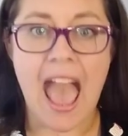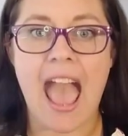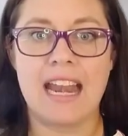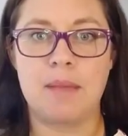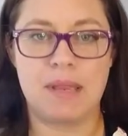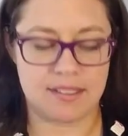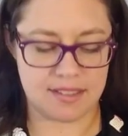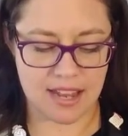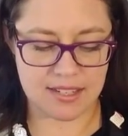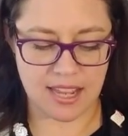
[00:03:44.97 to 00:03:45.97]
And I mixed
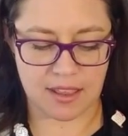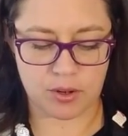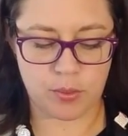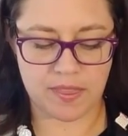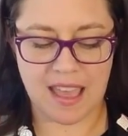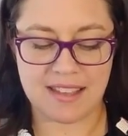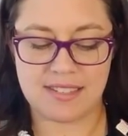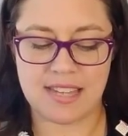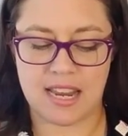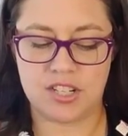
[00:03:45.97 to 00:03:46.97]
that together with that
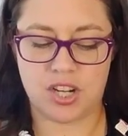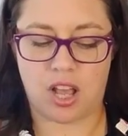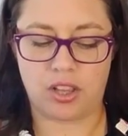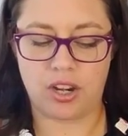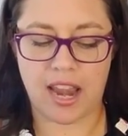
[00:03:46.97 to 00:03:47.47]
sage color